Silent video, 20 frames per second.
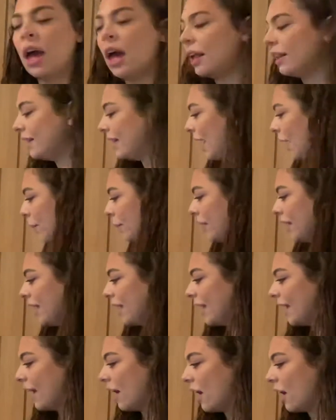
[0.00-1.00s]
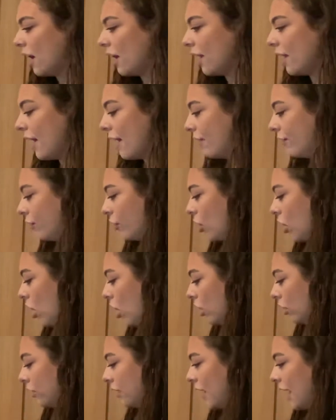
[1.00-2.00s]
Down here I have
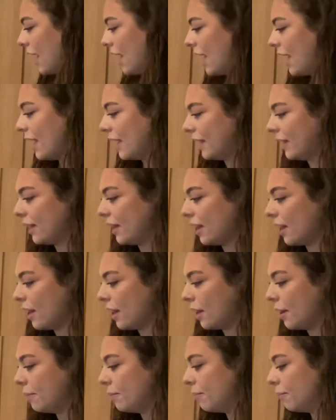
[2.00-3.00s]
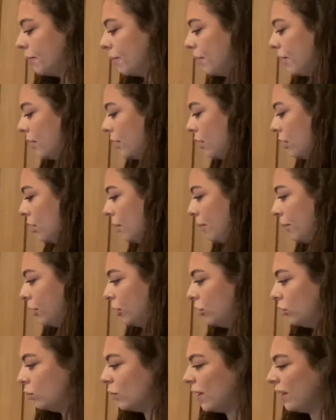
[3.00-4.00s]
got a number,
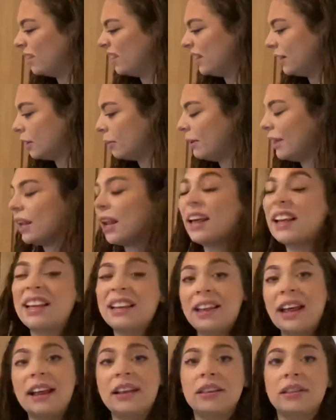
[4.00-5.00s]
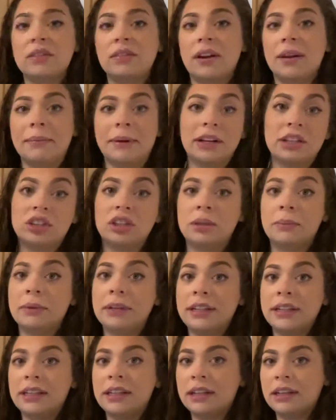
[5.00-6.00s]
well, it's a bit like a tens frame actually, but
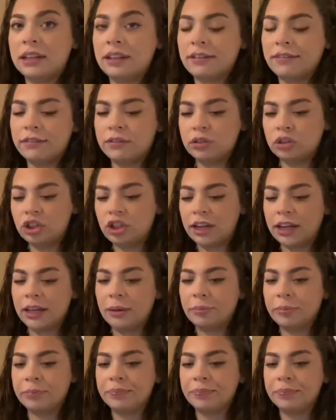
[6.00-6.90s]
it's in a different shape.